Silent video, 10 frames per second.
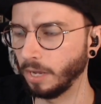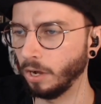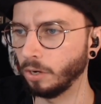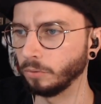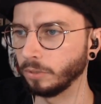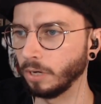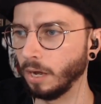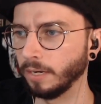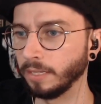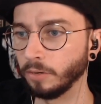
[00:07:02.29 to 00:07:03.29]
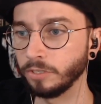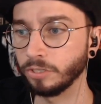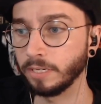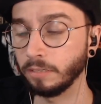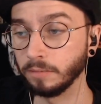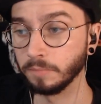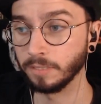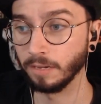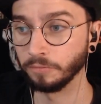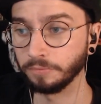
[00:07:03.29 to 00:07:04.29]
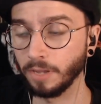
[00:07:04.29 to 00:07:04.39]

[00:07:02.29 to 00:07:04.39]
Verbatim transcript: Oh god! And now he just killed himself.